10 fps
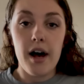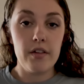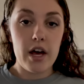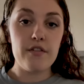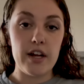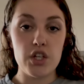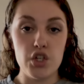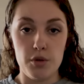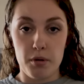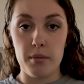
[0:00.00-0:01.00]
A lot of vets
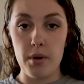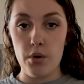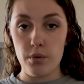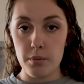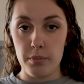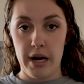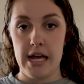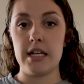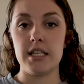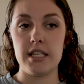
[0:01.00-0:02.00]
do promote
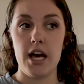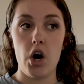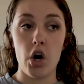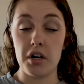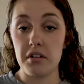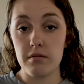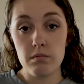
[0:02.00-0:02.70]
brands that aren't